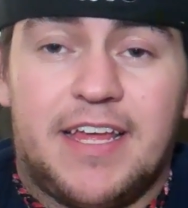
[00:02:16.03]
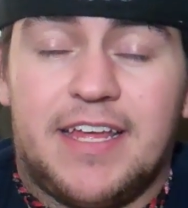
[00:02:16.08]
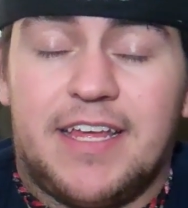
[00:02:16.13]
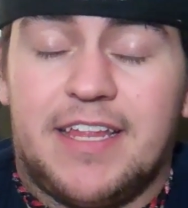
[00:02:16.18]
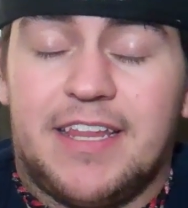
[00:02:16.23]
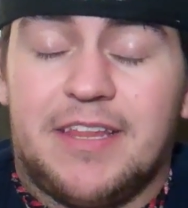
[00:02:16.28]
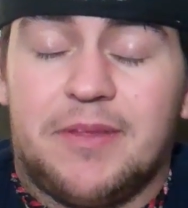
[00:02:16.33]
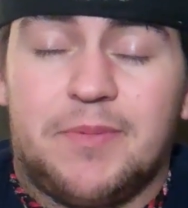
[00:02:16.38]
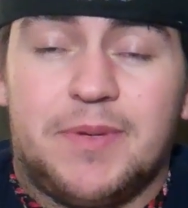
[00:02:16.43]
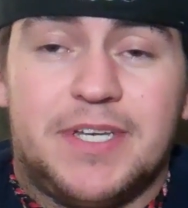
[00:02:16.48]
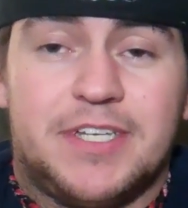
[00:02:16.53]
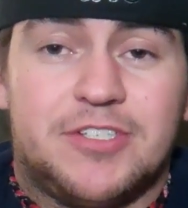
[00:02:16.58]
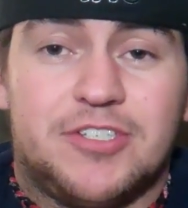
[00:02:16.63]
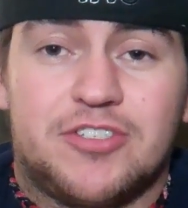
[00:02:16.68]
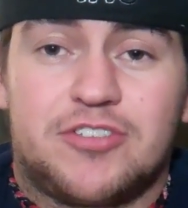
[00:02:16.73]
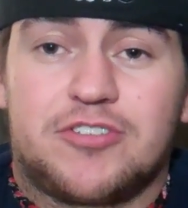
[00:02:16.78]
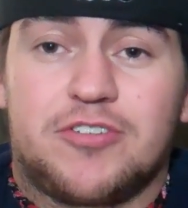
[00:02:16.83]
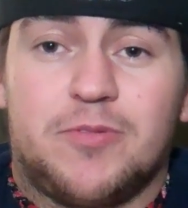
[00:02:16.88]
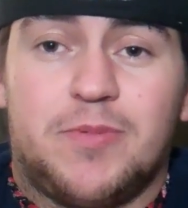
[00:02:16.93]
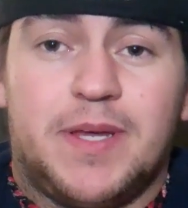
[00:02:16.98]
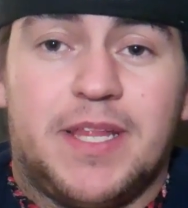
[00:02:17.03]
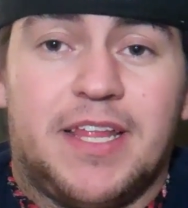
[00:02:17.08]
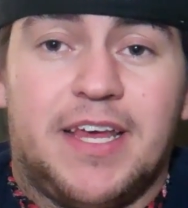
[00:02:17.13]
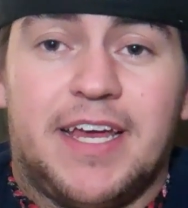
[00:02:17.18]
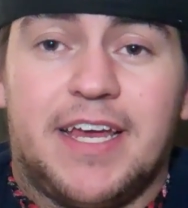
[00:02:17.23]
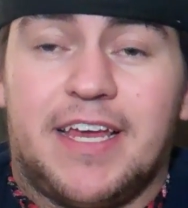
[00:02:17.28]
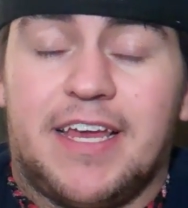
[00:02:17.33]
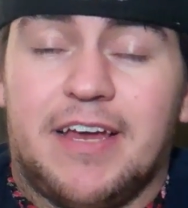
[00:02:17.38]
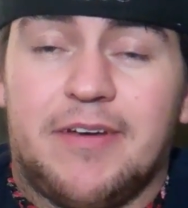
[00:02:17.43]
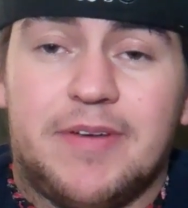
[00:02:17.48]
And it's just going
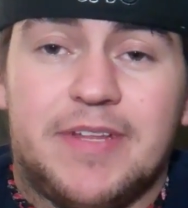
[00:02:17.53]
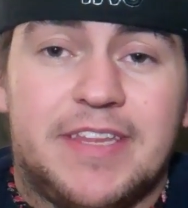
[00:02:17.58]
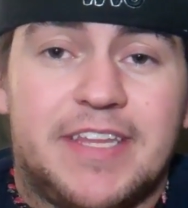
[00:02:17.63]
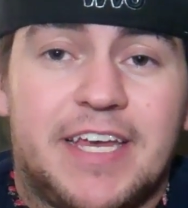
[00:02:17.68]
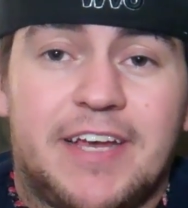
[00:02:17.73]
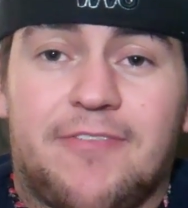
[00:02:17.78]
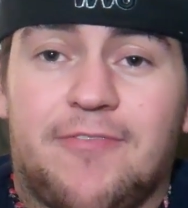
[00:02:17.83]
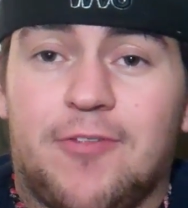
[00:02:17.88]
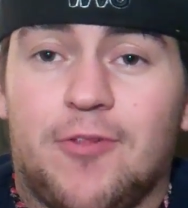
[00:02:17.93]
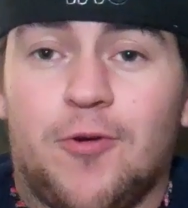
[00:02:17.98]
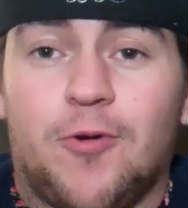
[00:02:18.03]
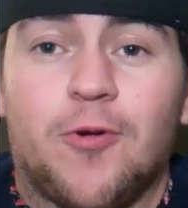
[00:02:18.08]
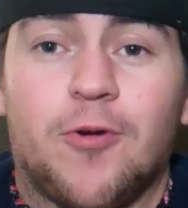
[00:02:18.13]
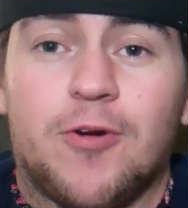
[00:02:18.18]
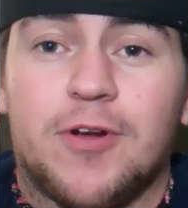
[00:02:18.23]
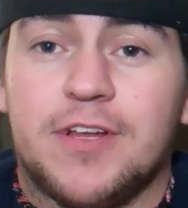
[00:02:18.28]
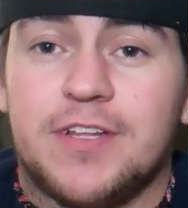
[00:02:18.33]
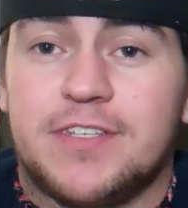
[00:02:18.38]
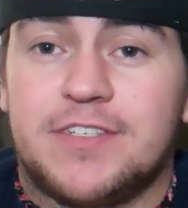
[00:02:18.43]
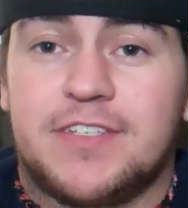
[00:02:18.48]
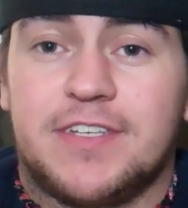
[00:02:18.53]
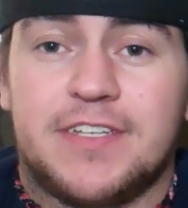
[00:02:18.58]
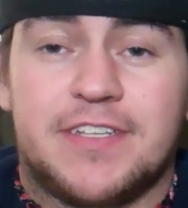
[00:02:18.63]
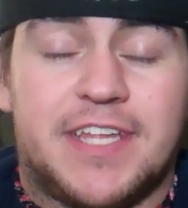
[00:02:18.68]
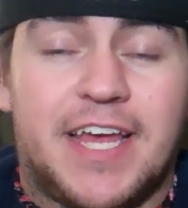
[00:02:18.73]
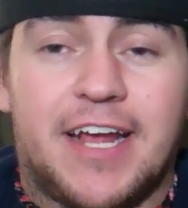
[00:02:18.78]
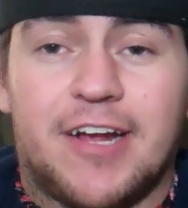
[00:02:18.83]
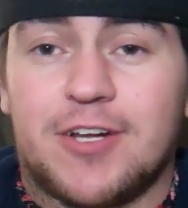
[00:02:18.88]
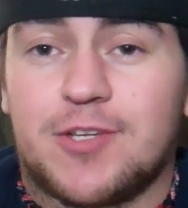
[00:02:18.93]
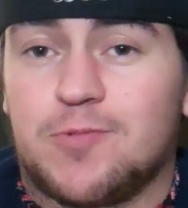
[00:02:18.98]
to be Nick Florence and
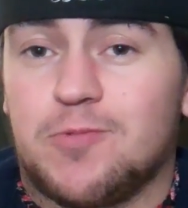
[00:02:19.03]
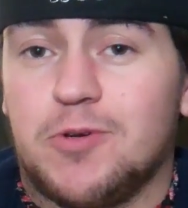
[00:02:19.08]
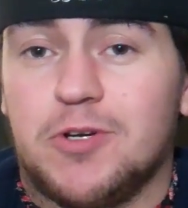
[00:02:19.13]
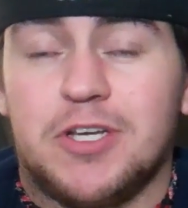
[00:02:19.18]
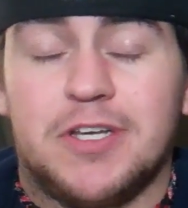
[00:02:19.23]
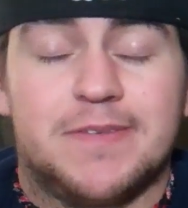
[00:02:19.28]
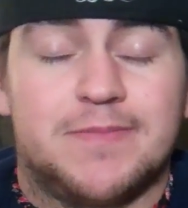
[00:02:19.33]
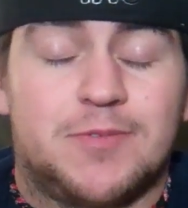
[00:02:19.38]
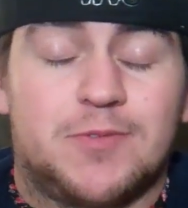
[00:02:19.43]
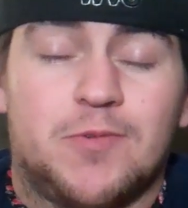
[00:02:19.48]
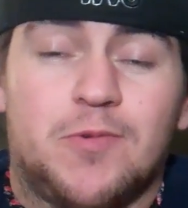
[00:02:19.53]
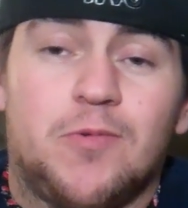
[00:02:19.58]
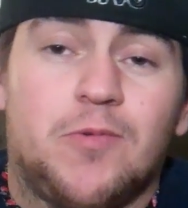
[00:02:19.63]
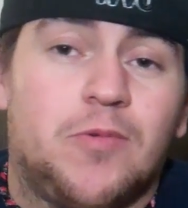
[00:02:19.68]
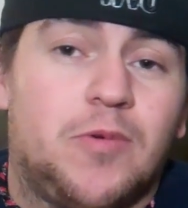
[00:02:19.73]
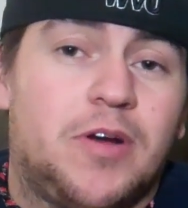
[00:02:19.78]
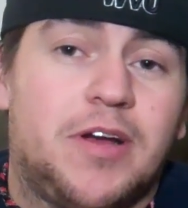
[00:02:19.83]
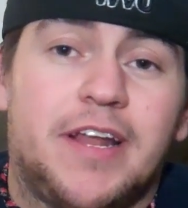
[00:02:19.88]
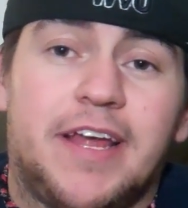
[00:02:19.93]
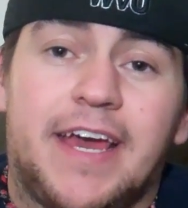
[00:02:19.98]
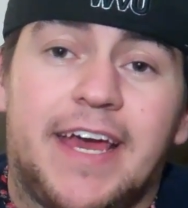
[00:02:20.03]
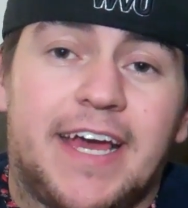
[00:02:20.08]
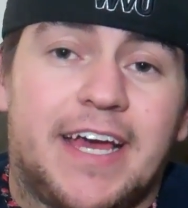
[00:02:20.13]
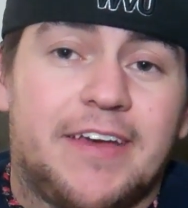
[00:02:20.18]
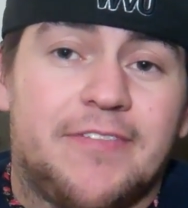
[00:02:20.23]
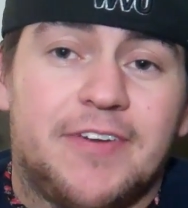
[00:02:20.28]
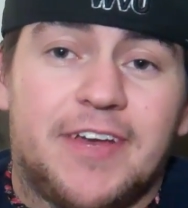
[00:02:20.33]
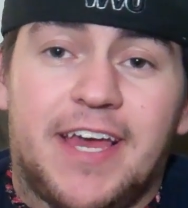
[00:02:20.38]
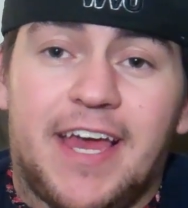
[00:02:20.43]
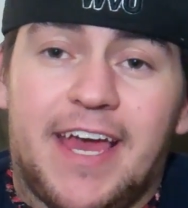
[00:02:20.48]
Terrence Williams, one
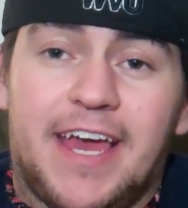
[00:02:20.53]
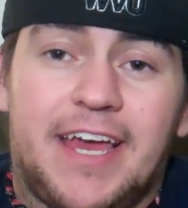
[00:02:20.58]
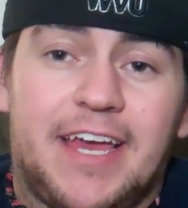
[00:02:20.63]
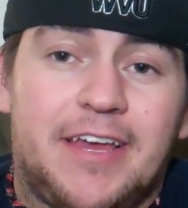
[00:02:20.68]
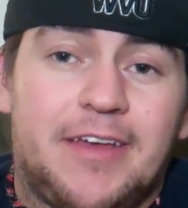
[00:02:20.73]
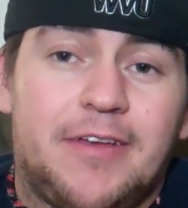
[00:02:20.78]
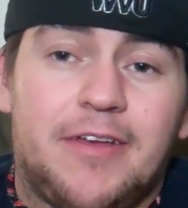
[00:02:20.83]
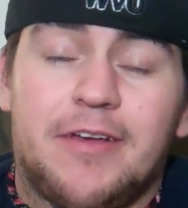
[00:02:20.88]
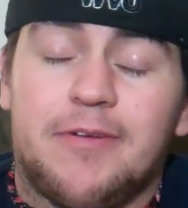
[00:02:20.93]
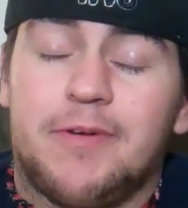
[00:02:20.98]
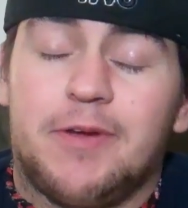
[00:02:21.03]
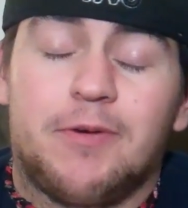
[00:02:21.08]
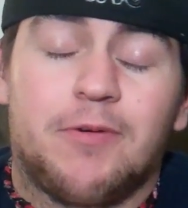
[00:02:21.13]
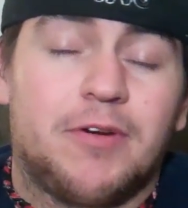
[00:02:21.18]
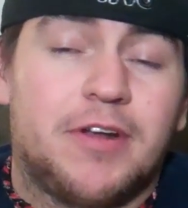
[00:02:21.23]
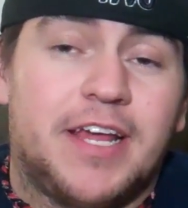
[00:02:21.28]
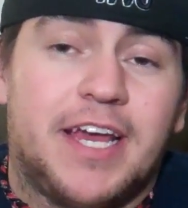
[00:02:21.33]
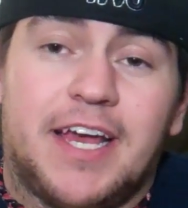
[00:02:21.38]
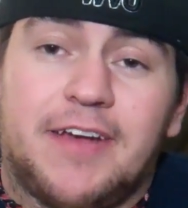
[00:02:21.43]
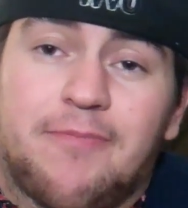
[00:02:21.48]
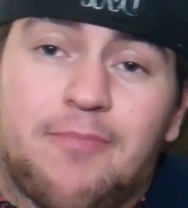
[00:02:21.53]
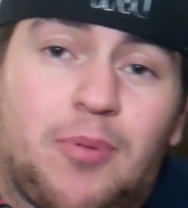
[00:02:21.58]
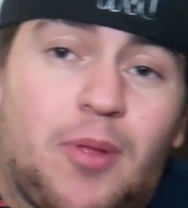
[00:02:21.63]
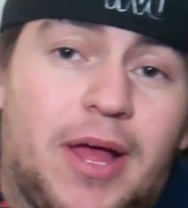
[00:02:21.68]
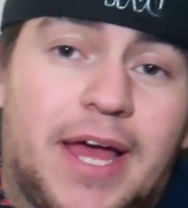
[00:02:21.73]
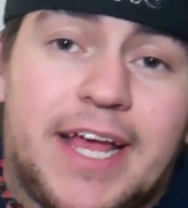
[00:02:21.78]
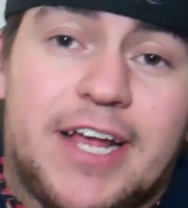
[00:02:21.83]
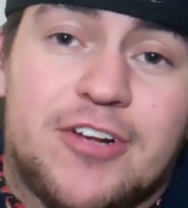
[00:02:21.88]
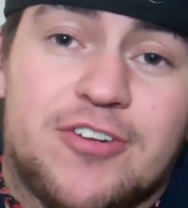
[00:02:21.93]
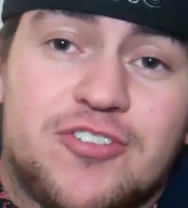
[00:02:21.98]
heck of a game. One heck of
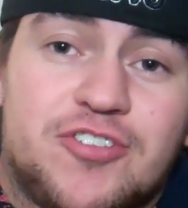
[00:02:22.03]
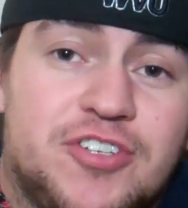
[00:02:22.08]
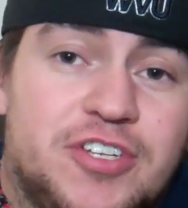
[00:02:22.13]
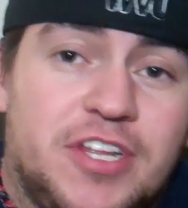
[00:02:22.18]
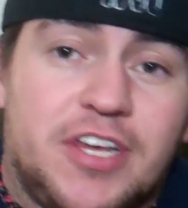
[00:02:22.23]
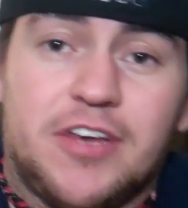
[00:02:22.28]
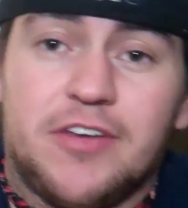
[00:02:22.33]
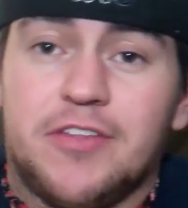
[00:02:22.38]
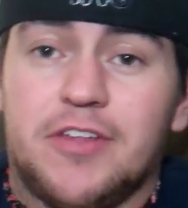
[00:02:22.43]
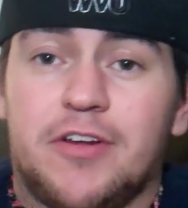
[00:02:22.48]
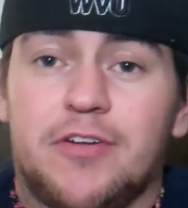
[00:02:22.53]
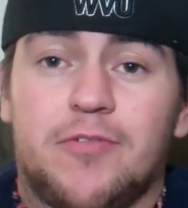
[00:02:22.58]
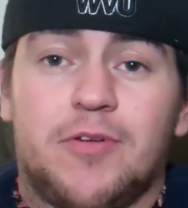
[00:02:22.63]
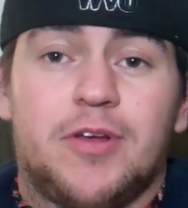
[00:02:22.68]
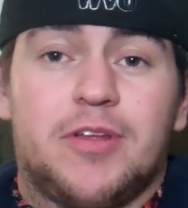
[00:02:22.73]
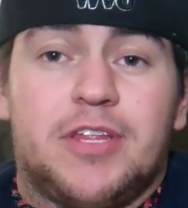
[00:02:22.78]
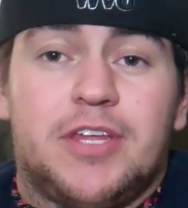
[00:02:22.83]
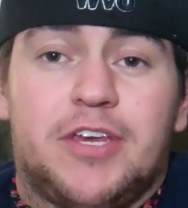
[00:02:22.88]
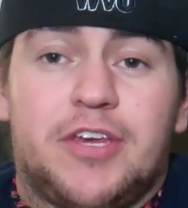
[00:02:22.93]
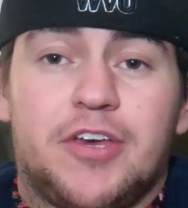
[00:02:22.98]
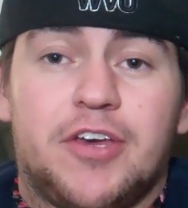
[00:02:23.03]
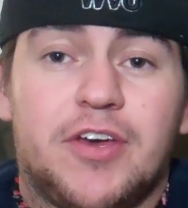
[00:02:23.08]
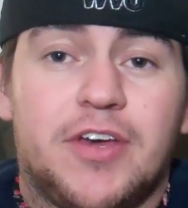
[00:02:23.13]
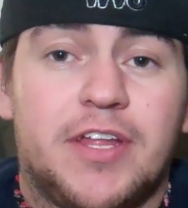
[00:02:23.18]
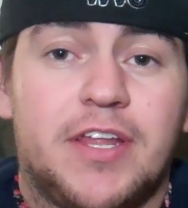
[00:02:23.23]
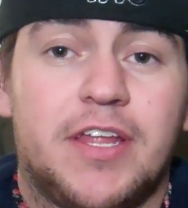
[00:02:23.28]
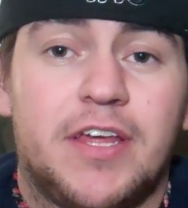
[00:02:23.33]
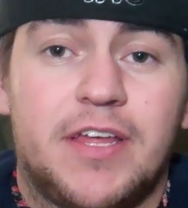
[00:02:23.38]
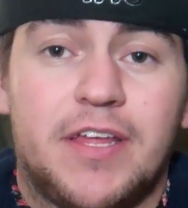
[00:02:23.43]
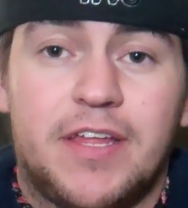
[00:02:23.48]
players, they're really
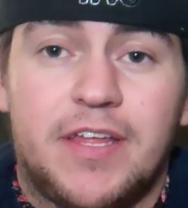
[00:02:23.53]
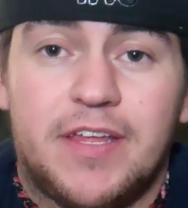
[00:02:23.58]
good.